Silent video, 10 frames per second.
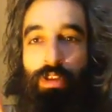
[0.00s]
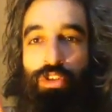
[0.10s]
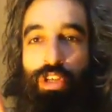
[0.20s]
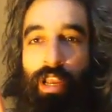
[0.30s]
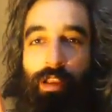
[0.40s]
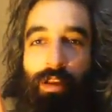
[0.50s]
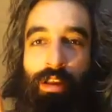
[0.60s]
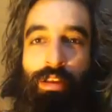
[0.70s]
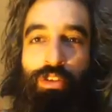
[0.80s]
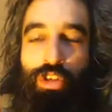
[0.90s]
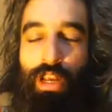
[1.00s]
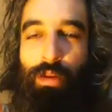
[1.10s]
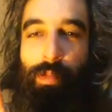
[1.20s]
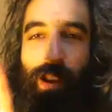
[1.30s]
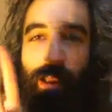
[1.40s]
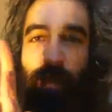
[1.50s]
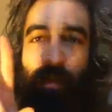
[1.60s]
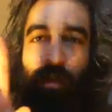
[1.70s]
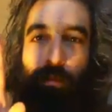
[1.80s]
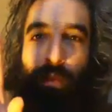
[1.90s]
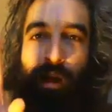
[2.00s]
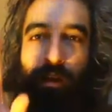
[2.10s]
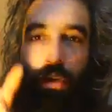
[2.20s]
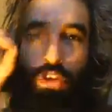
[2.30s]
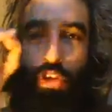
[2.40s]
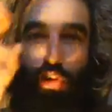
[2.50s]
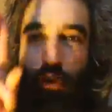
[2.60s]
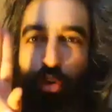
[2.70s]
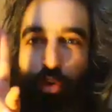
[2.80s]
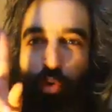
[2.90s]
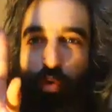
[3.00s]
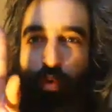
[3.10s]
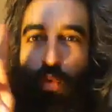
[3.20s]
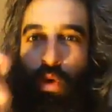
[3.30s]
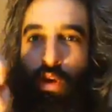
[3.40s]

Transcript: Check, check my, my YouTubes.